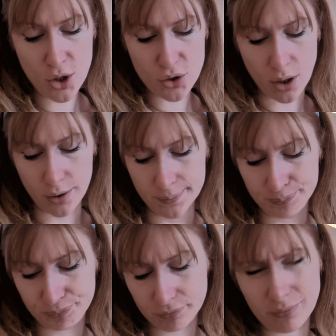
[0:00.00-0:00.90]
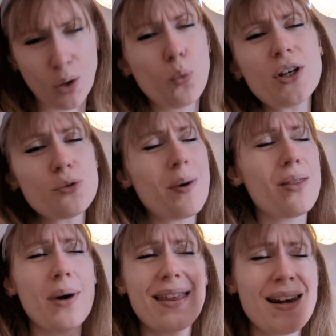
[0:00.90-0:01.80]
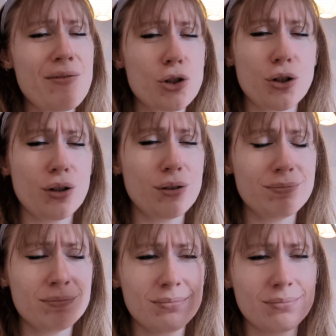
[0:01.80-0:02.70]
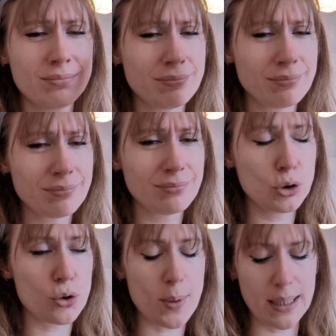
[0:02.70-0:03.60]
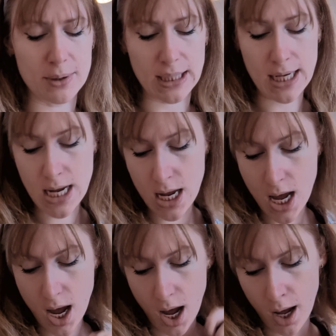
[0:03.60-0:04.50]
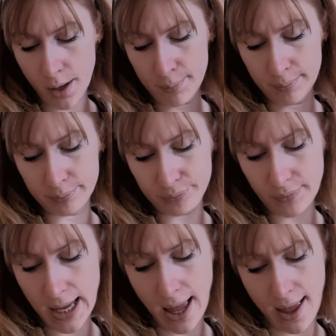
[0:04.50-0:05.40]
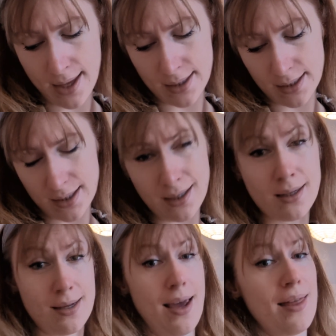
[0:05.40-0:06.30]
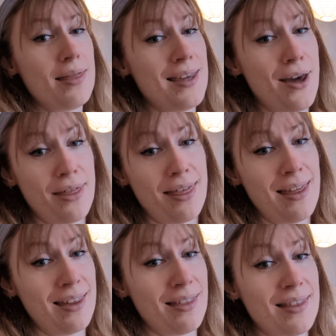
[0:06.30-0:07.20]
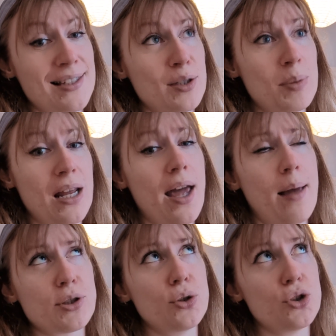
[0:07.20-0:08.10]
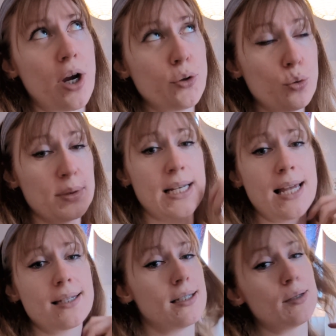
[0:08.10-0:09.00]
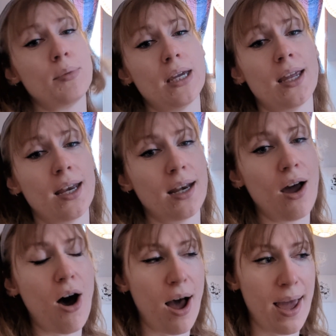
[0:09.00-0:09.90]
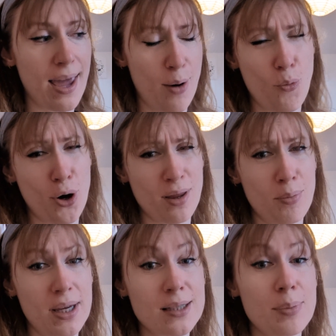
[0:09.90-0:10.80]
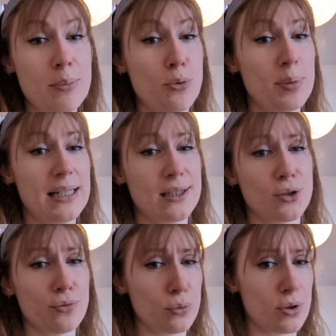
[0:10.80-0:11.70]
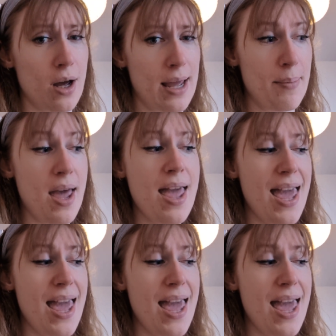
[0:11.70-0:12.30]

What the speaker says: So, which by the way, they never should, not to anybody. And yeah, the other thing that this has been an absolute ginormous lesson to me in, I am one of the biggest people pleasers of all time,